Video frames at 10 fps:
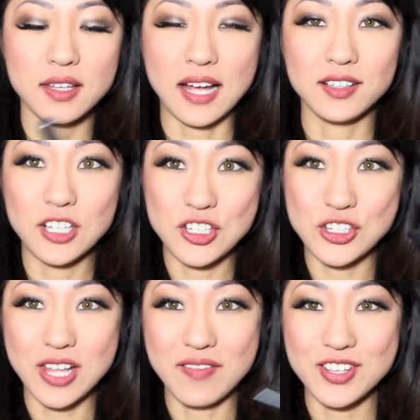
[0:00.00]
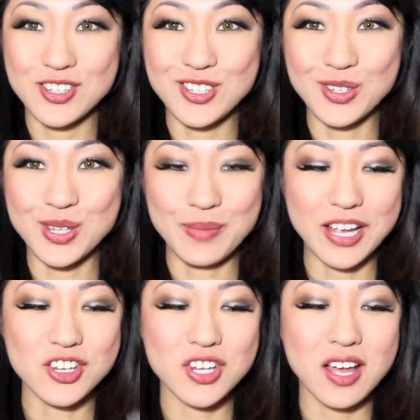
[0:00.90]
Yeah, I just love it so, so
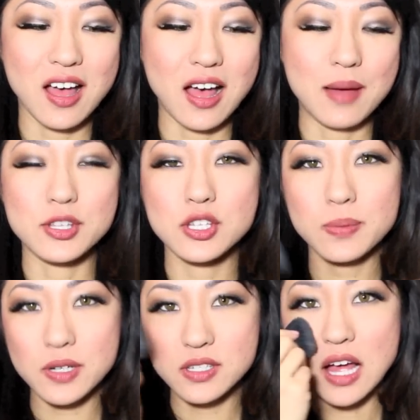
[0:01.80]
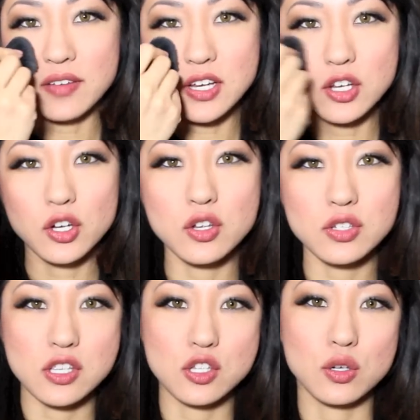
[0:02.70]
much. It's super soft and you can
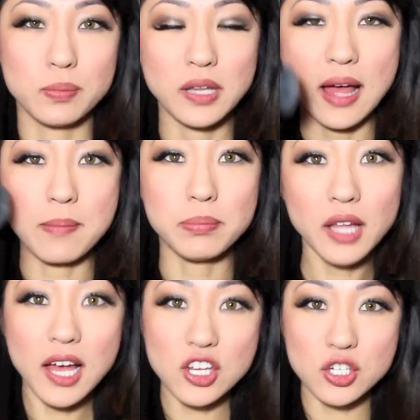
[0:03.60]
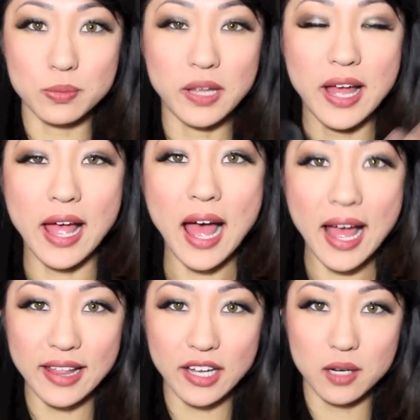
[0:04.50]
use it to apply blush, apply
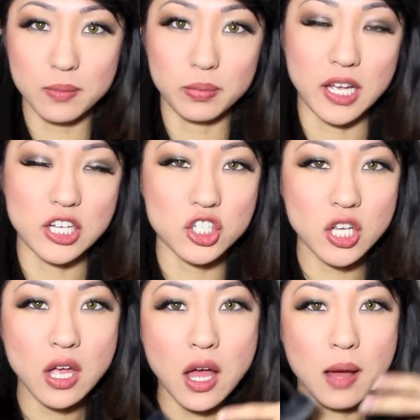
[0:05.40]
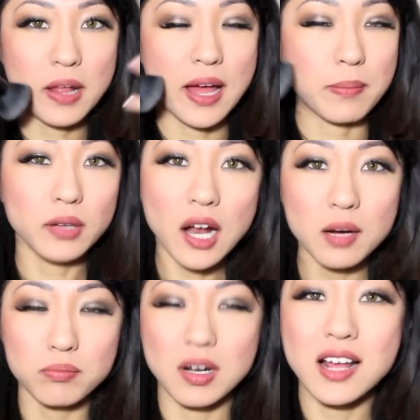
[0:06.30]
highlighter, blush, apply
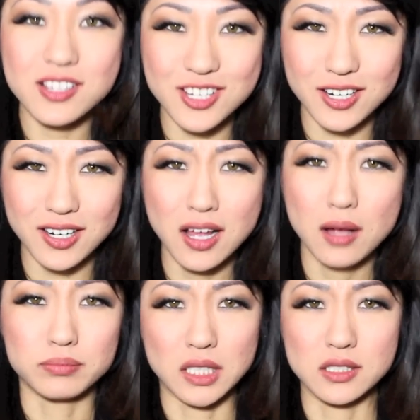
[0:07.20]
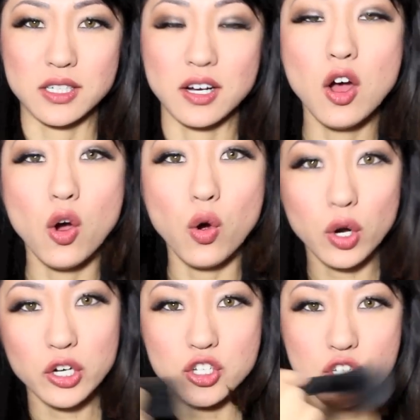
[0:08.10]
bronzer, or